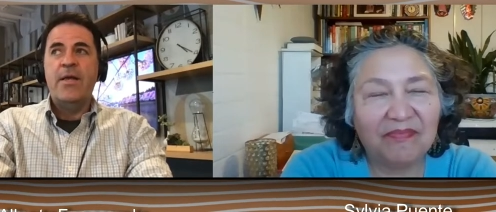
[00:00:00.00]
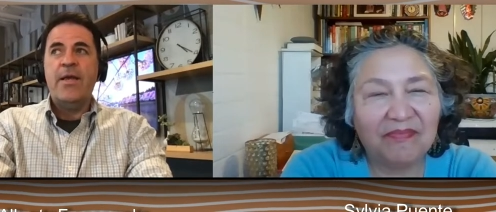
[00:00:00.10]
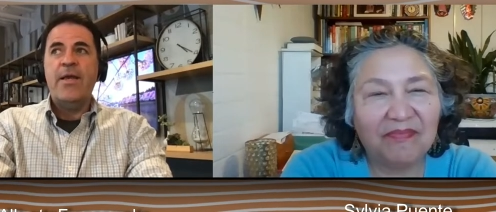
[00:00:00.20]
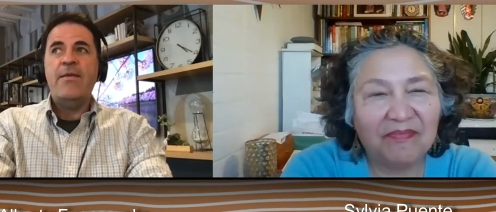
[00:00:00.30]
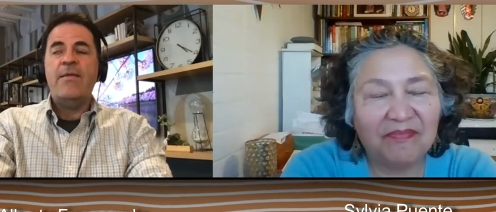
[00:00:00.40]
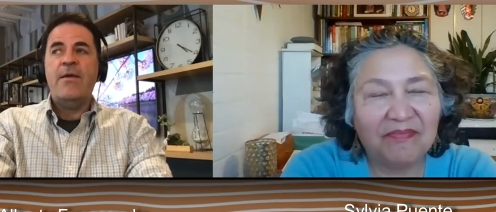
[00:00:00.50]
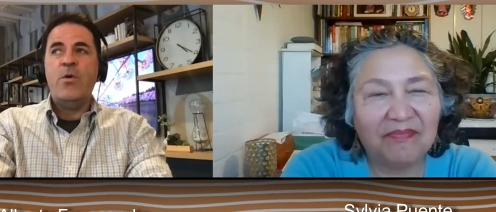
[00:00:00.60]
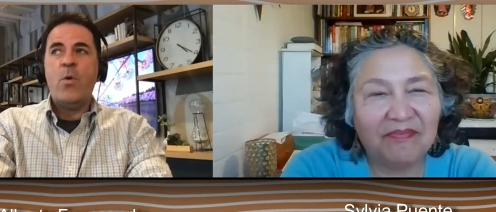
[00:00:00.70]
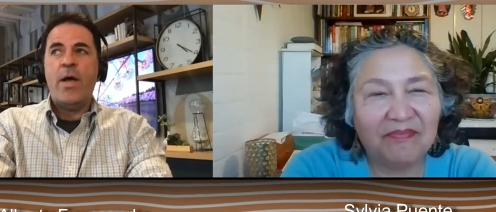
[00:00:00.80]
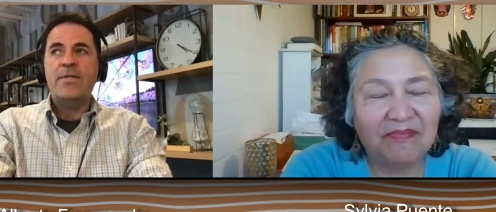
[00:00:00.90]
Speaker 1: in the
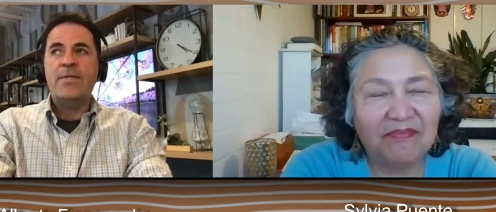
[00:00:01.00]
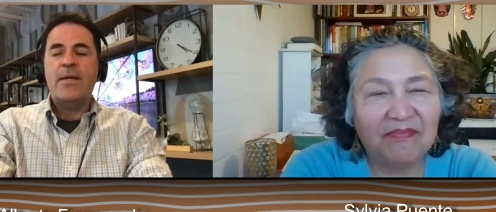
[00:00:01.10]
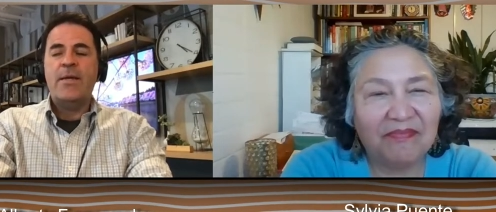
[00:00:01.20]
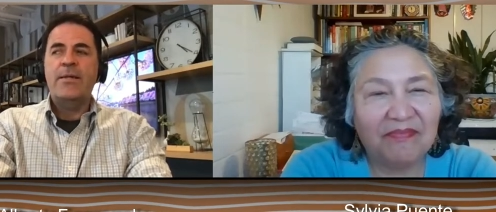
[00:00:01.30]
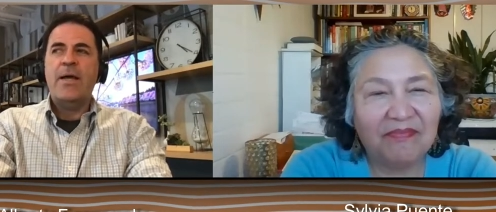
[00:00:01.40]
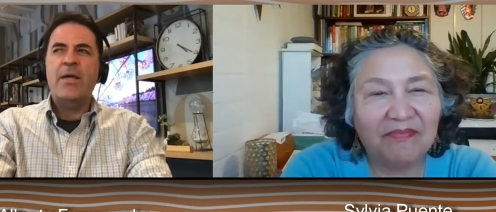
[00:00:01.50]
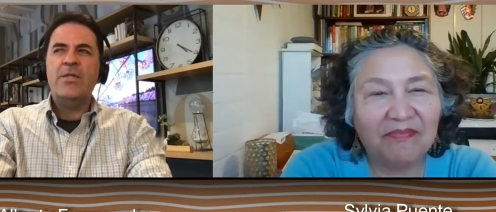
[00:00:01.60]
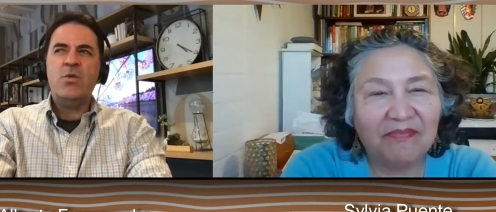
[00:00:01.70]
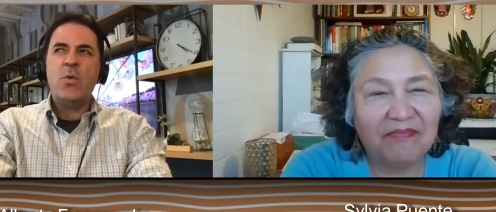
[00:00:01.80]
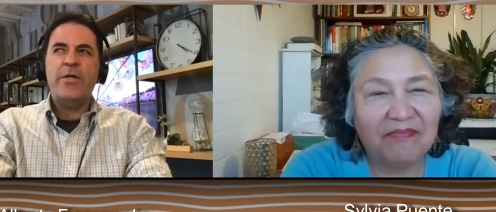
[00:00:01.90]
US. I
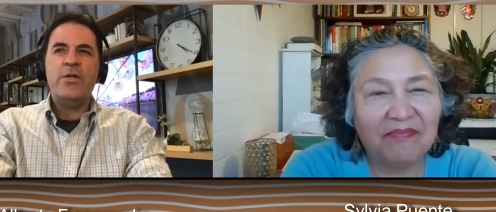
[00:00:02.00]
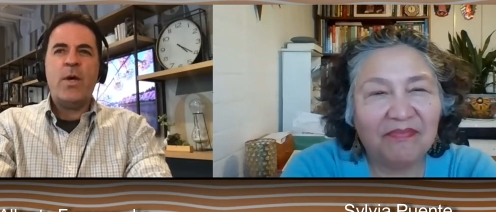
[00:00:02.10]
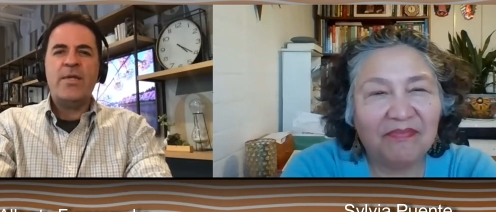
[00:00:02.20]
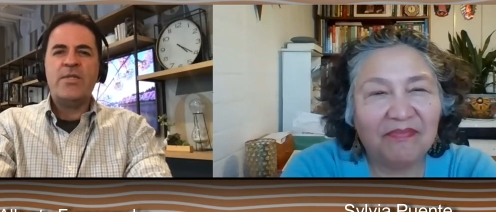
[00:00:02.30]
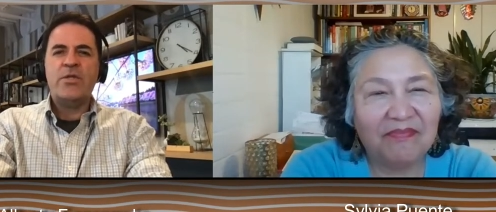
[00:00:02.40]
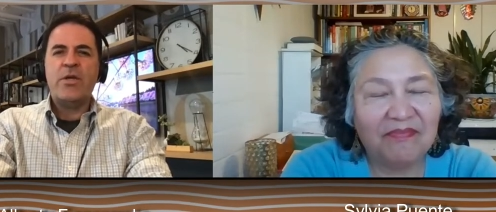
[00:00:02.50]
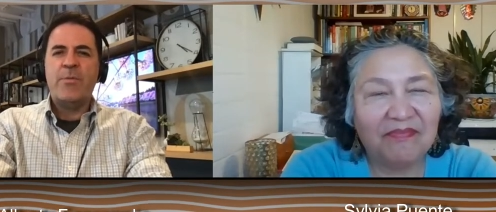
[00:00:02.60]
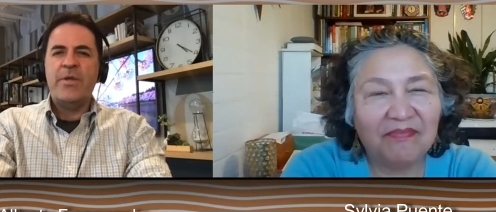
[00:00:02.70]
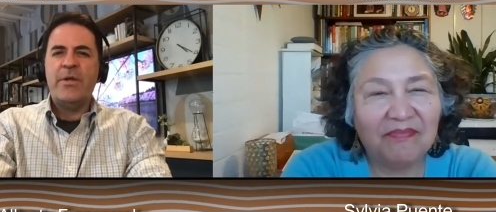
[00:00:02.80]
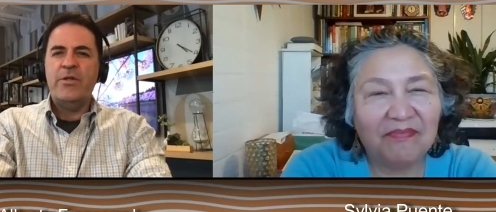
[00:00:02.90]
just wanted to ask you
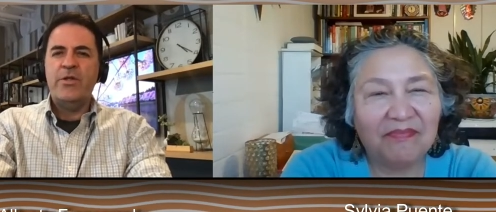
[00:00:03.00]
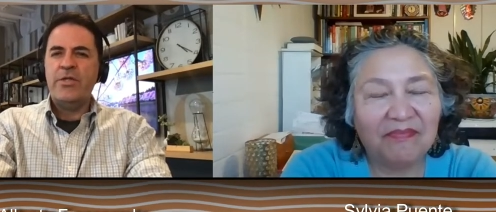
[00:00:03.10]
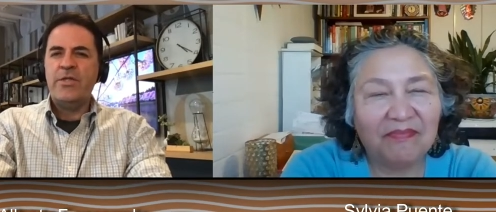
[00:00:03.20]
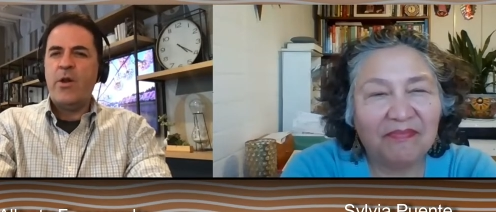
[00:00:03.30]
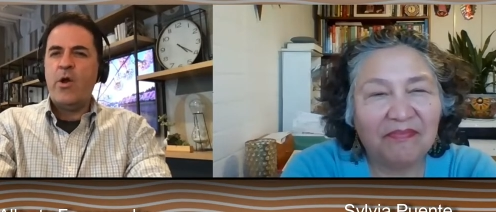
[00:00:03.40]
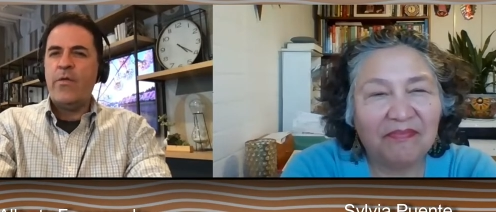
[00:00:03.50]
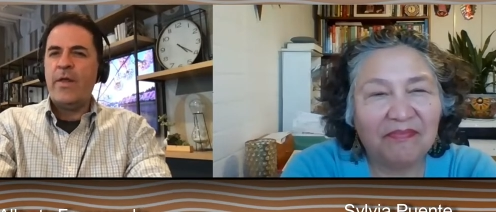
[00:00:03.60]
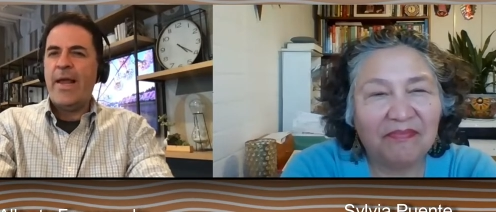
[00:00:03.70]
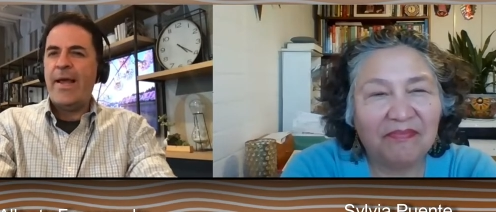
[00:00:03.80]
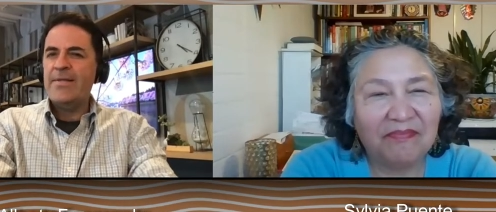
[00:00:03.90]
something just along the
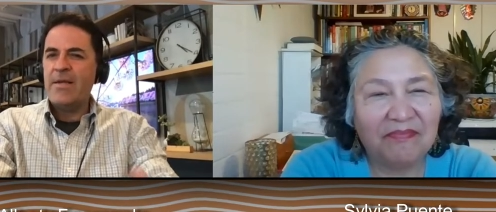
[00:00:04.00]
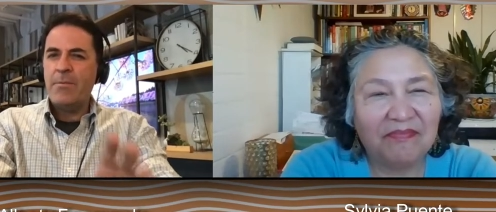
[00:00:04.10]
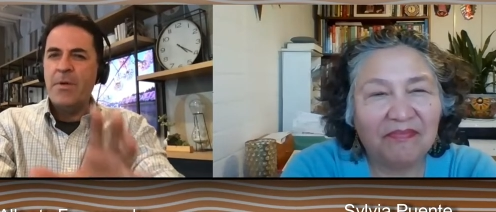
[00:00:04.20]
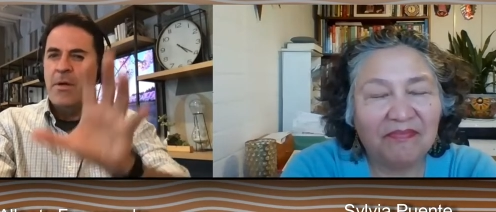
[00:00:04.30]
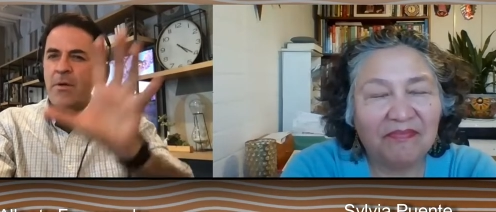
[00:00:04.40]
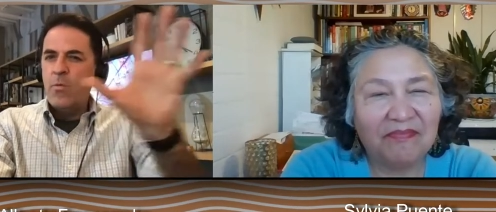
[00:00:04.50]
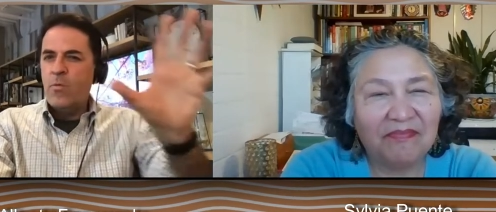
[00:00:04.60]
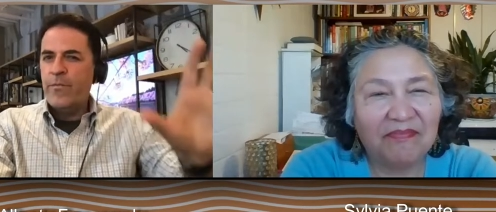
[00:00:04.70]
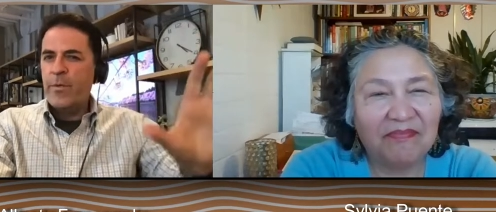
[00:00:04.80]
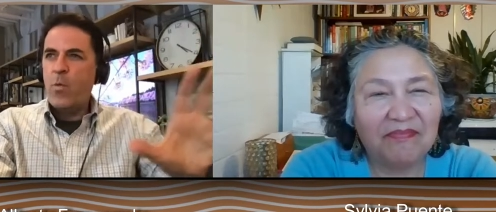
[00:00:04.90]
lines of
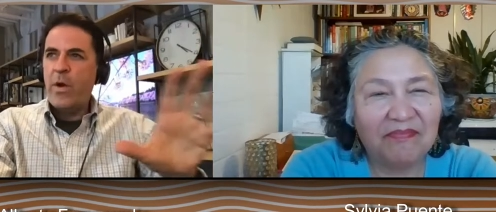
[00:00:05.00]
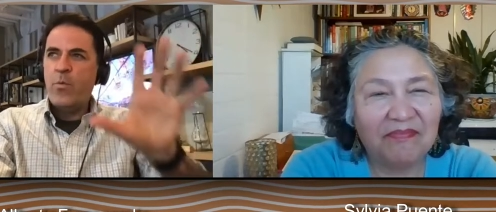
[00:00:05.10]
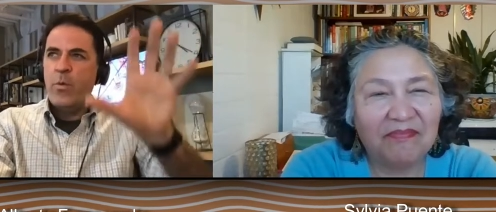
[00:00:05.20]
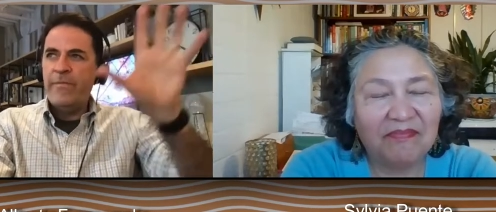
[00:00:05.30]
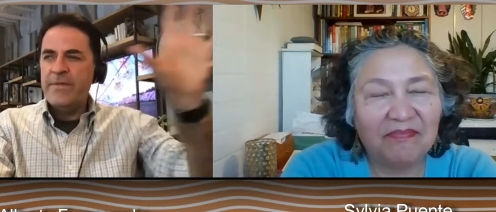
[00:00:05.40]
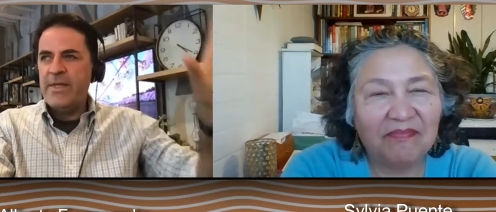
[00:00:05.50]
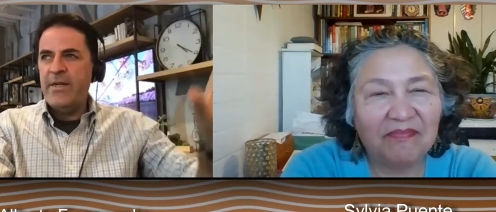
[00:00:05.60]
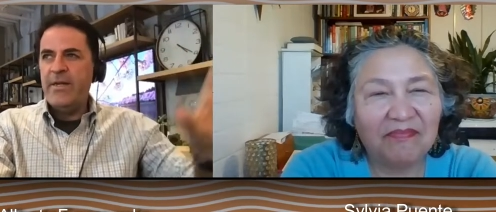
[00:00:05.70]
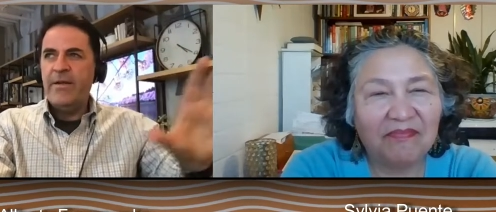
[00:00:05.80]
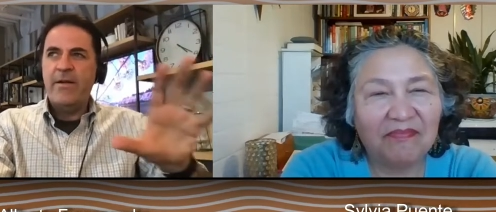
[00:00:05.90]
from what we've
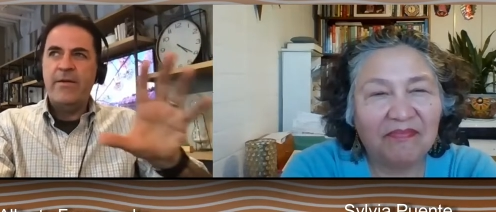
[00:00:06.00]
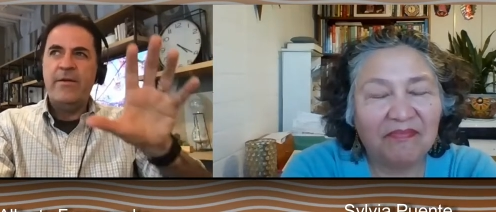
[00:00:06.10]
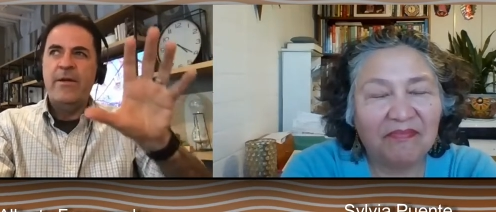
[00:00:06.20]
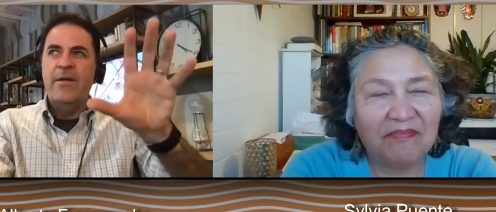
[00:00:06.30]
seen and